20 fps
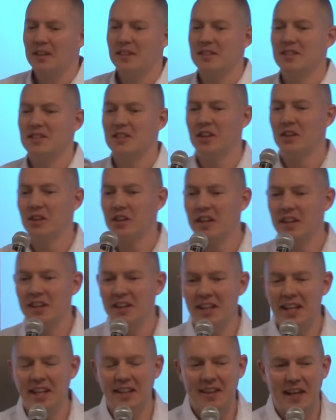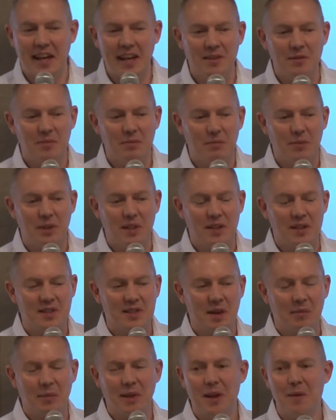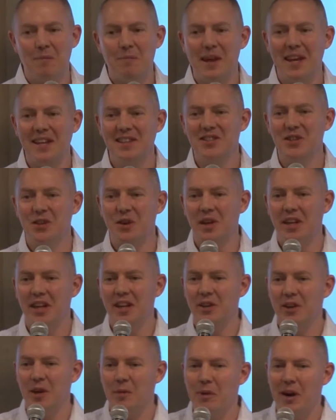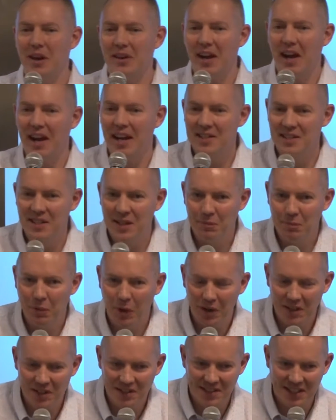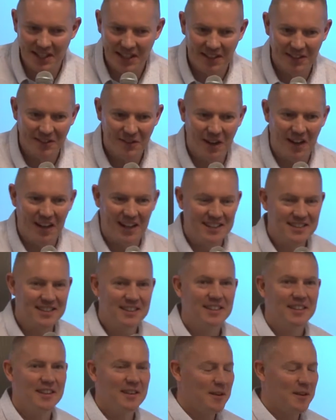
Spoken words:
So you're going to need that because I'm going to bend your ear about IT policy, right?